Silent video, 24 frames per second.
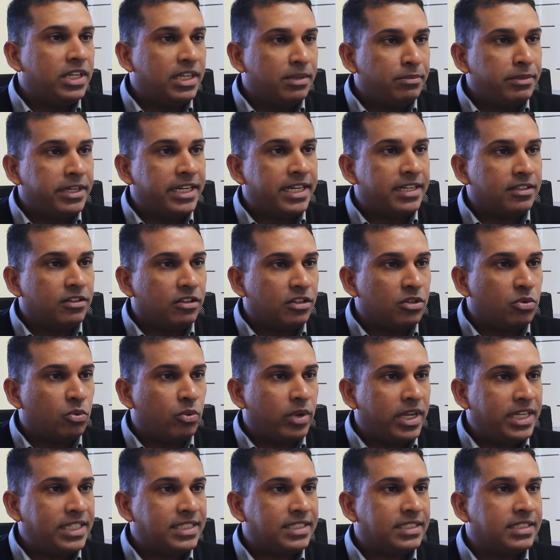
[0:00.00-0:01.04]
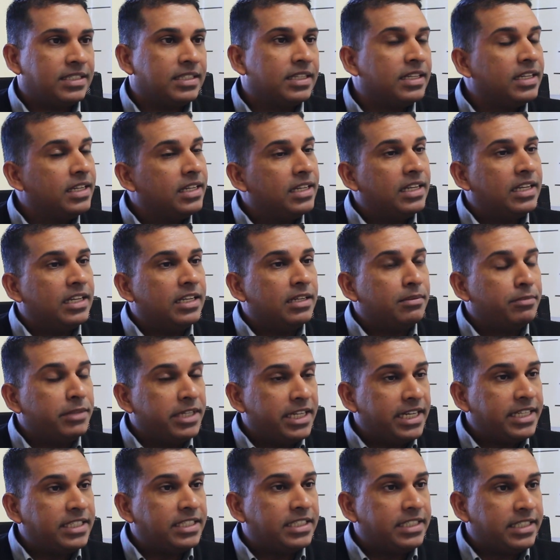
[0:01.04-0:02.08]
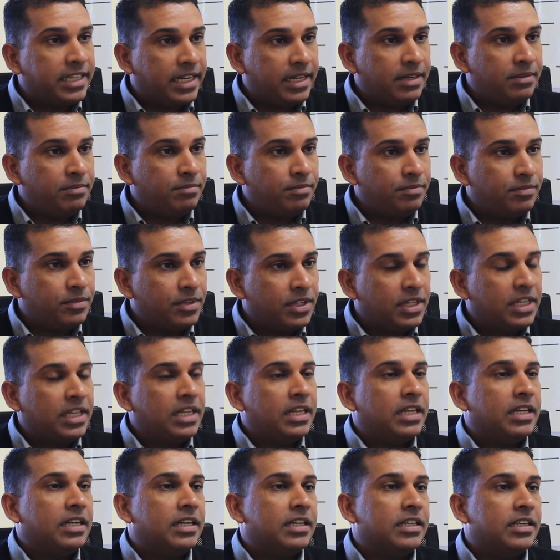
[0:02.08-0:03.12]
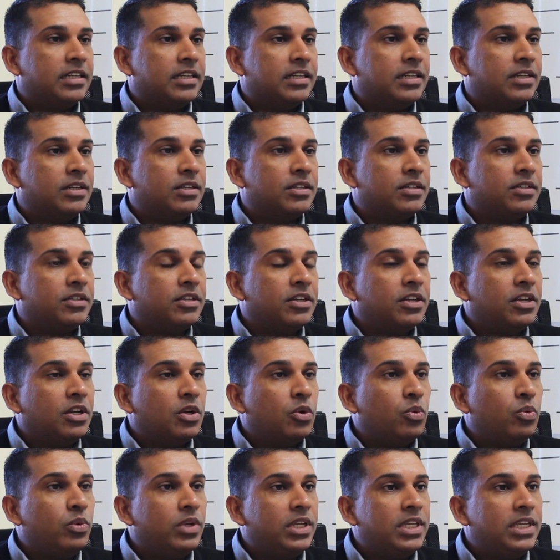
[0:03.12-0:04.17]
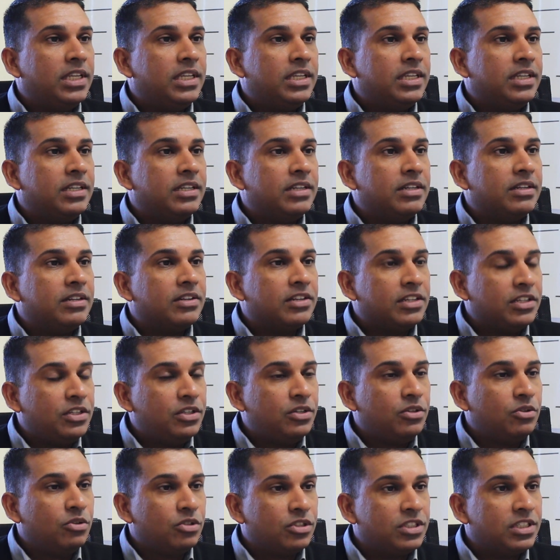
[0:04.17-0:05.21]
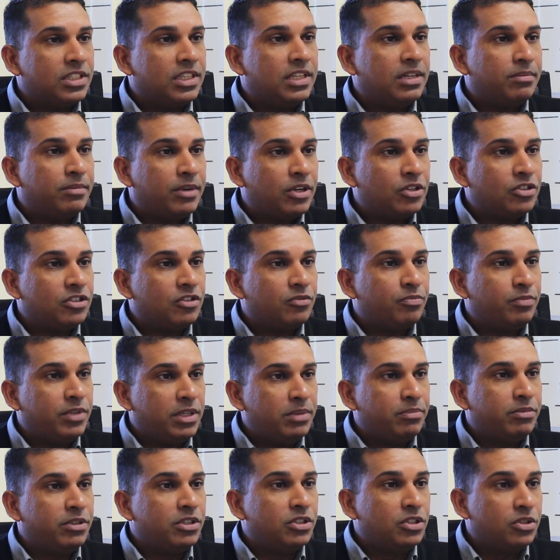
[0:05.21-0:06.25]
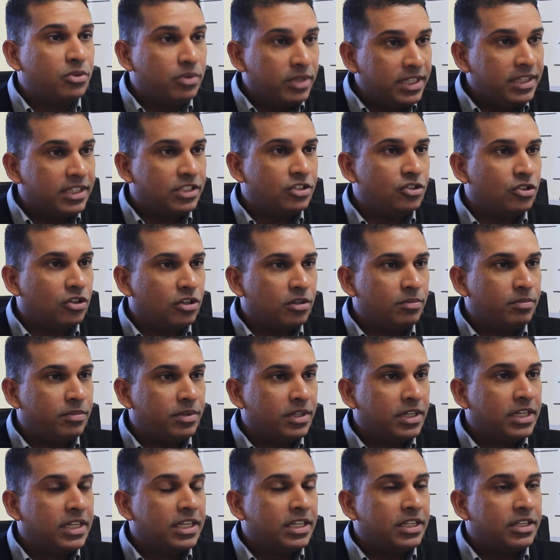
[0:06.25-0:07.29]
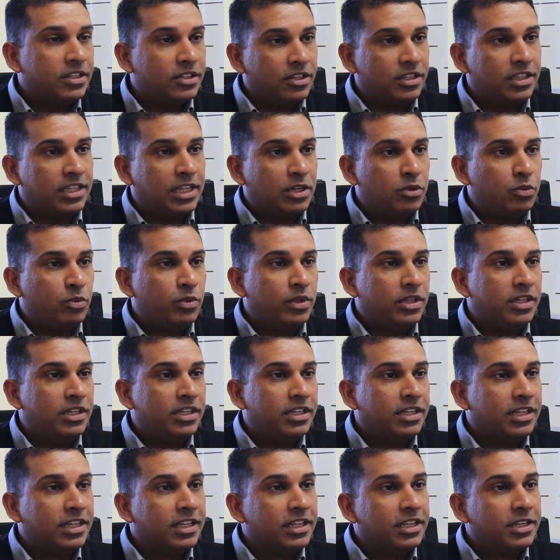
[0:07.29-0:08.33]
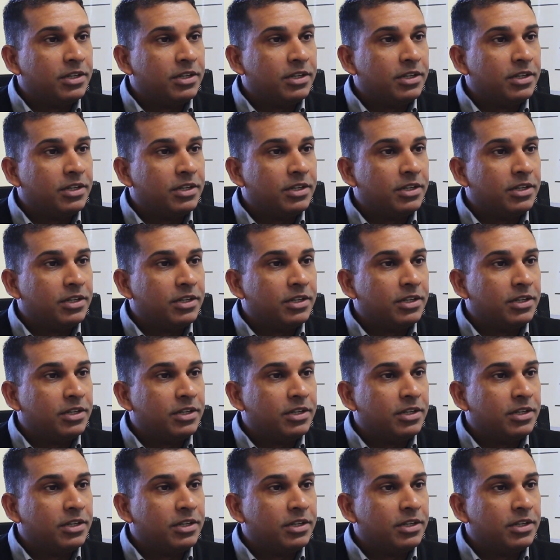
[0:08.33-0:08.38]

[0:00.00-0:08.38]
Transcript: eliminated all the waste, eliminated time. We reduced the amount of people doing the job. Not that we